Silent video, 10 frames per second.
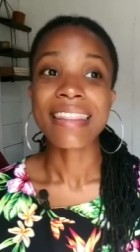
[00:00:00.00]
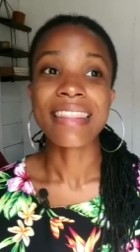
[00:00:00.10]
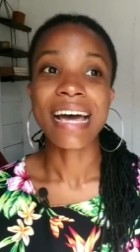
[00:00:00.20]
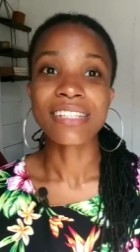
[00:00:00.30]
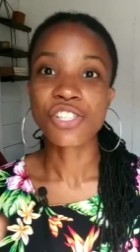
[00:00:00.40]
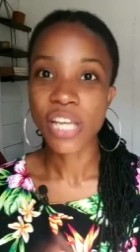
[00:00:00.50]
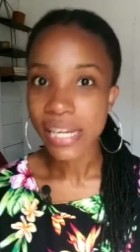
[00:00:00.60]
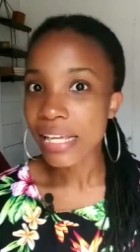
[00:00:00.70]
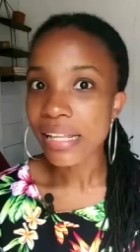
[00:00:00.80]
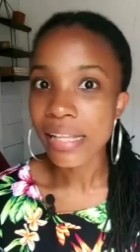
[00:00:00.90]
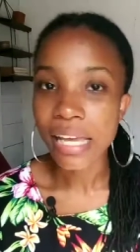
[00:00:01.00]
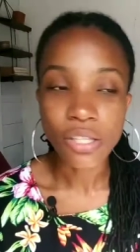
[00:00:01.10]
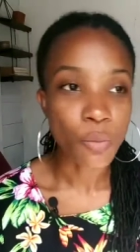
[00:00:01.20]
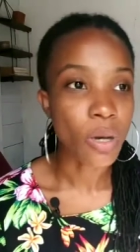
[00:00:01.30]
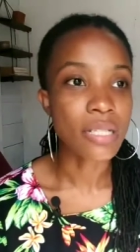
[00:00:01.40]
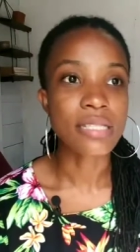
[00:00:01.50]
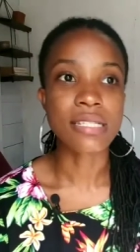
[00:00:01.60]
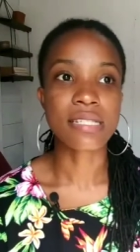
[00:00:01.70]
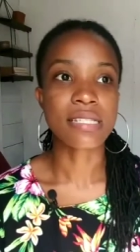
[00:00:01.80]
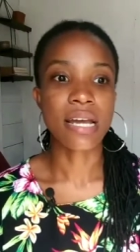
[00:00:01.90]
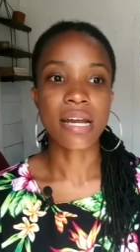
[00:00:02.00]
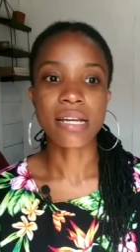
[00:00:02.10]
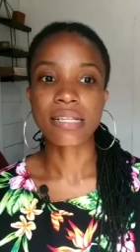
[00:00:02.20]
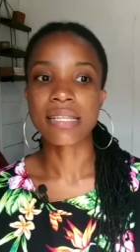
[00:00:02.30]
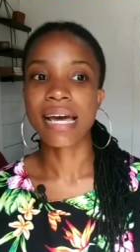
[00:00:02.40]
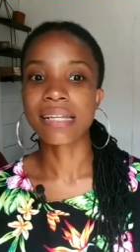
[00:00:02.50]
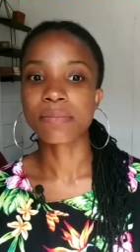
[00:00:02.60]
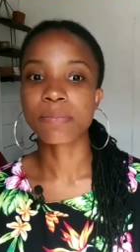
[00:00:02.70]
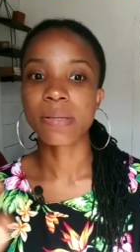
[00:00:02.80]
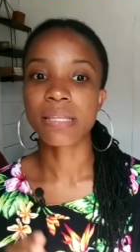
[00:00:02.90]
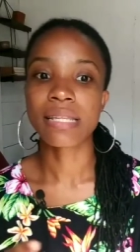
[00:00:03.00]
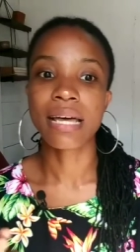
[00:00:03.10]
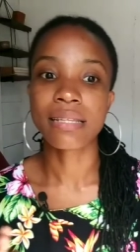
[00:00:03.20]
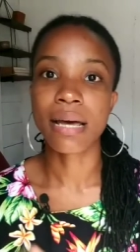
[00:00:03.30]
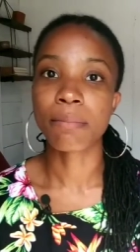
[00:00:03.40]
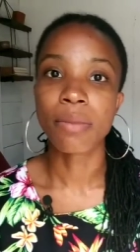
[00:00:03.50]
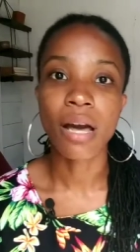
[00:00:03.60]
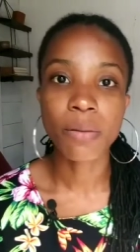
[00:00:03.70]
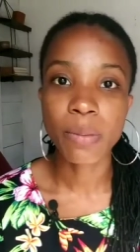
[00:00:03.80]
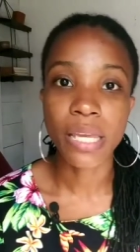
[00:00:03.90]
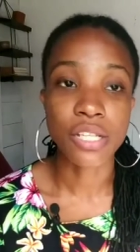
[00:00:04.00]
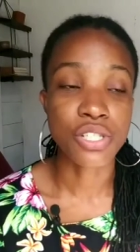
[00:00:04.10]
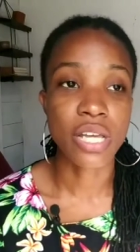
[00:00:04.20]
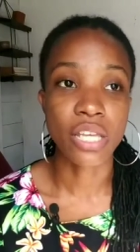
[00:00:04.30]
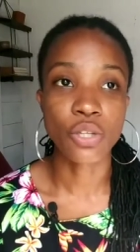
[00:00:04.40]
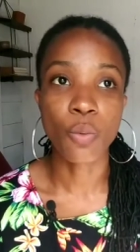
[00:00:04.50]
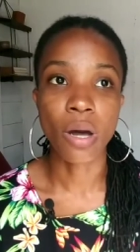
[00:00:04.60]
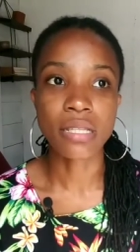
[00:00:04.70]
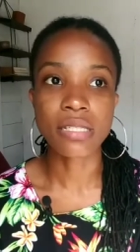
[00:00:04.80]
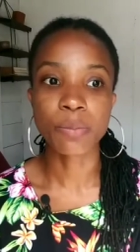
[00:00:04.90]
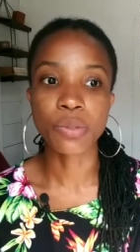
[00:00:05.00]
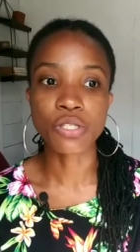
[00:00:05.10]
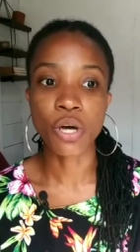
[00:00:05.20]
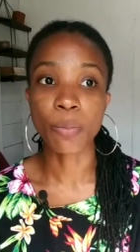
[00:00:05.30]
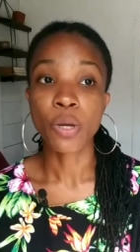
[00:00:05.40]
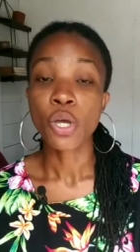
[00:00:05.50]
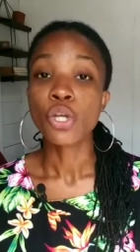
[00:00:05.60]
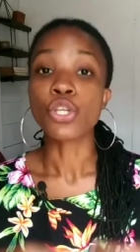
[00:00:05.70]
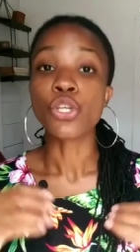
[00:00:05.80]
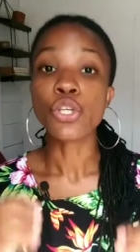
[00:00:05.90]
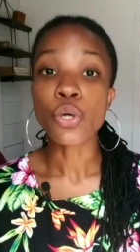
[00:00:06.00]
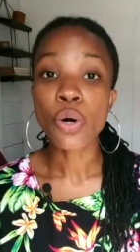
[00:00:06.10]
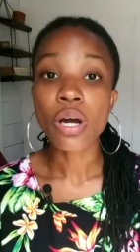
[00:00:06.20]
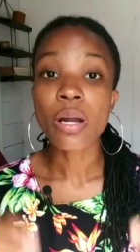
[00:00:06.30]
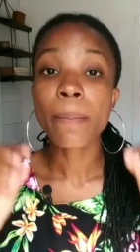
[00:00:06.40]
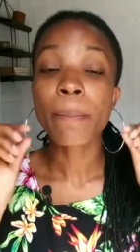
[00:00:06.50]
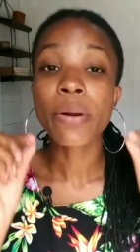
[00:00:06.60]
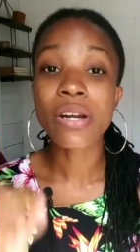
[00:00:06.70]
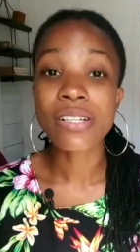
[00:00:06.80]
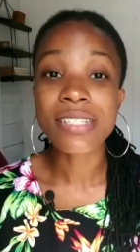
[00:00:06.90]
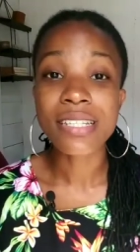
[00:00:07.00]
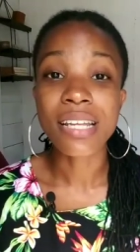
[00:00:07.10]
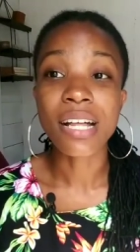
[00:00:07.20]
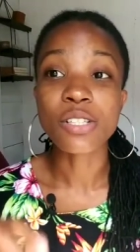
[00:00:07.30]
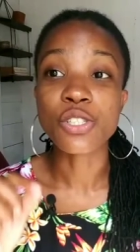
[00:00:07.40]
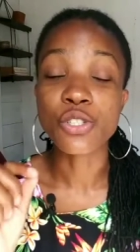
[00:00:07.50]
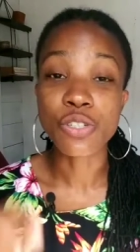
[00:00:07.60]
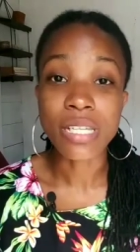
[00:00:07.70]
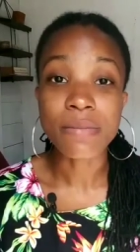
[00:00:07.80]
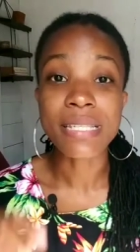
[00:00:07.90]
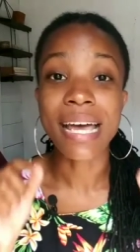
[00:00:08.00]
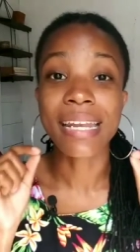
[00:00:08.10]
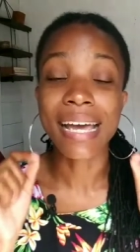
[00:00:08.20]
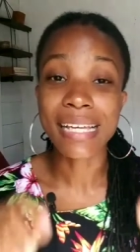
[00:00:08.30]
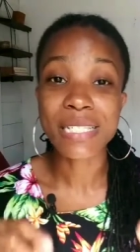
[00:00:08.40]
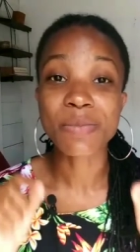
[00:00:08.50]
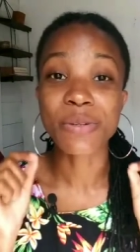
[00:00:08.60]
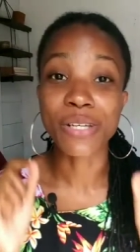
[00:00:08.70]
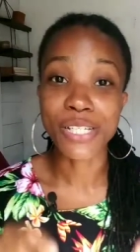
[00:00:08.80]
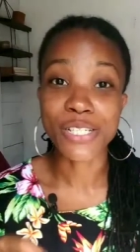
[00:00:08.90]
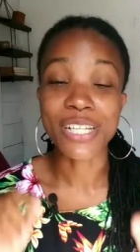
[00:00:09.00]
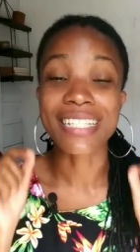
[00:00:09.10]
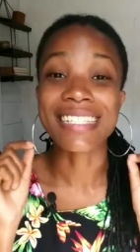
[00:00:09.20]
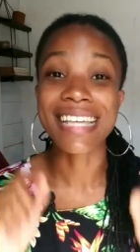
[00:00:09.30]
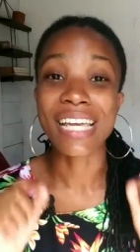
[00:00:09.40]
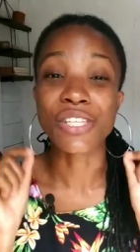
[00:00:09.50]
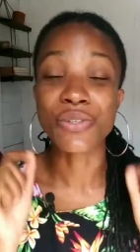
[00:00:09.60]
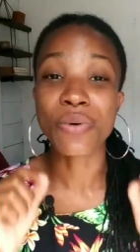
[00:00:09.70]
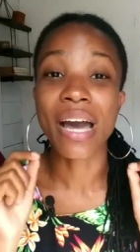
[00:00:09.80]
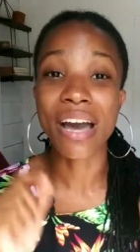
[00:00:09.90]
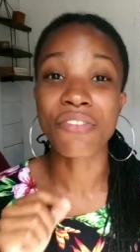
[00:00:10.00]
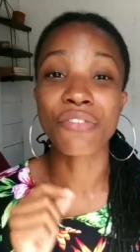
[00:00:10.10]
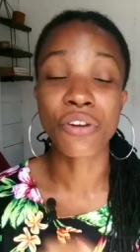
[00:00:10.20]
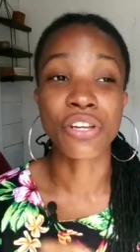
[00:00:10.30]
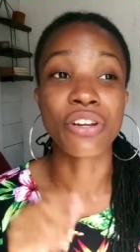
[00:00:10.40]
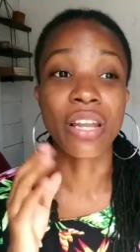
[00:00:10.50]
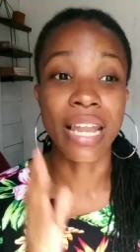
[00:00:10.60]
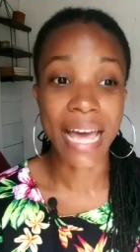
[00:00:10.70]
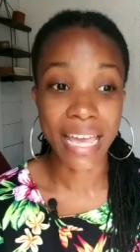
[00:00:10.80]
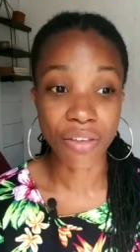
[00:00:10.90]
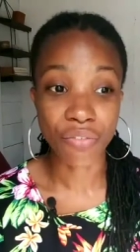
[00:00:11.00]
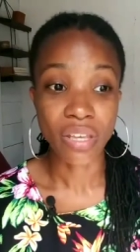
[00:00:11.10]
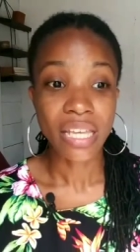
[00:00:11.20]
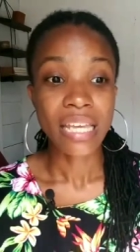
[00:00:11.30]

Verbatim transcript: that channel that you want to start, that that that blog page that you want to put up your personal dreams and aspirations that you have for your life